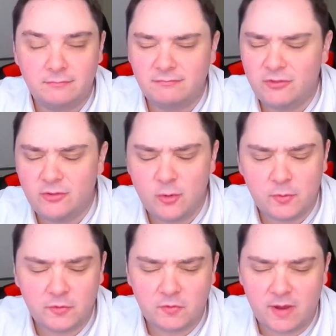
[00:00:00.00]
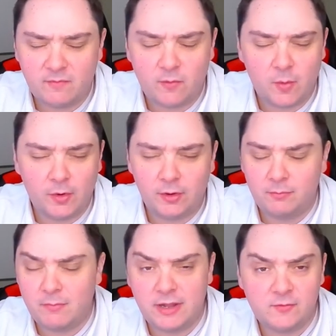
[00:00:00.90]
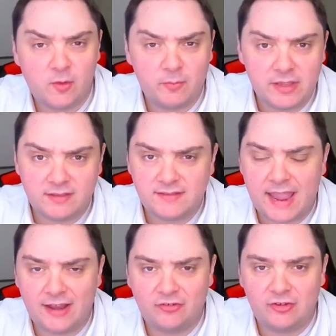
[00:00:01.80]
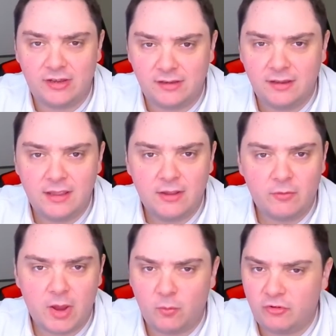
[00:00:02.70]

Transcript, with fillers: super straightforward, might as well be a stat sheet, right?